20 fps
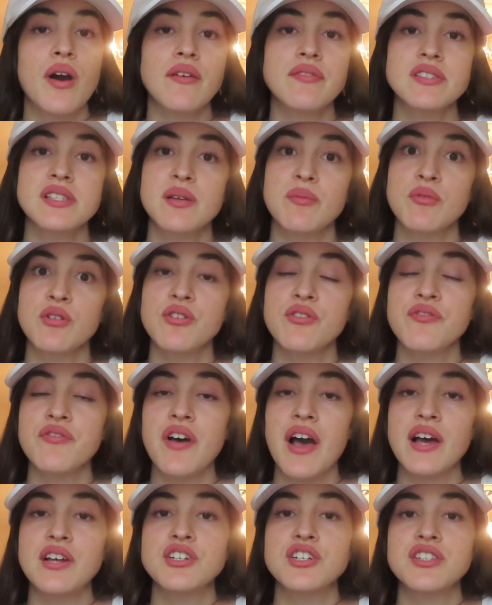have similar
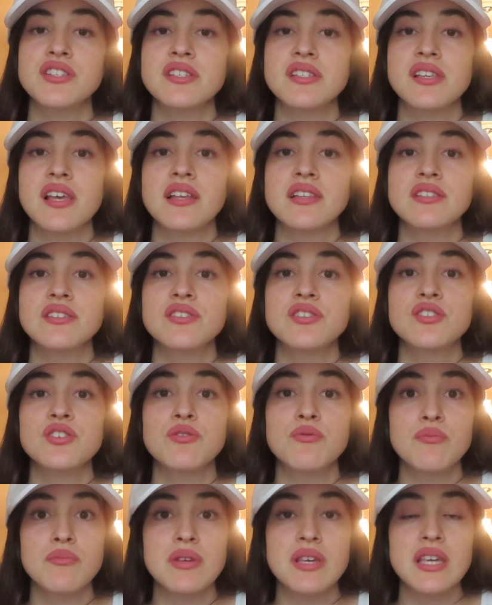fashion sense
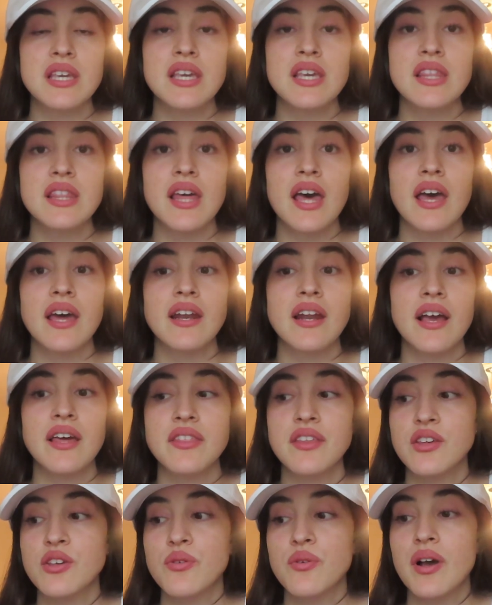to me, then I
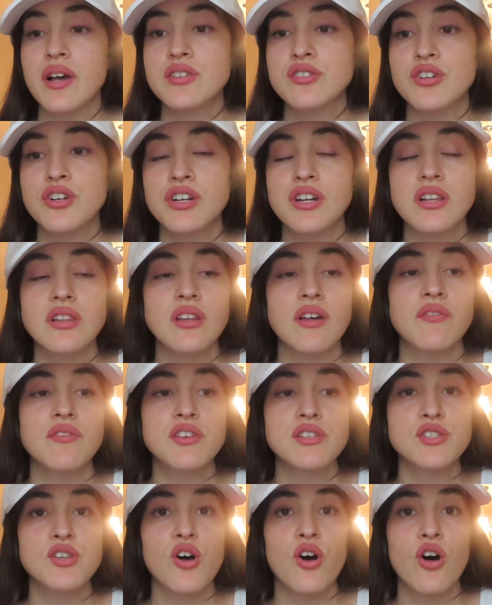think you guys are gonna love
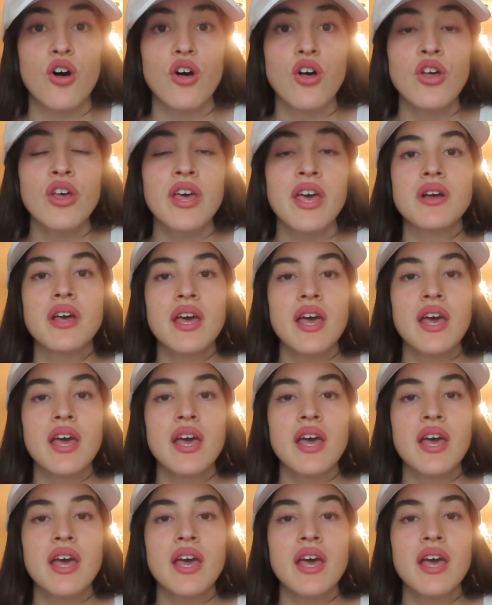this haul.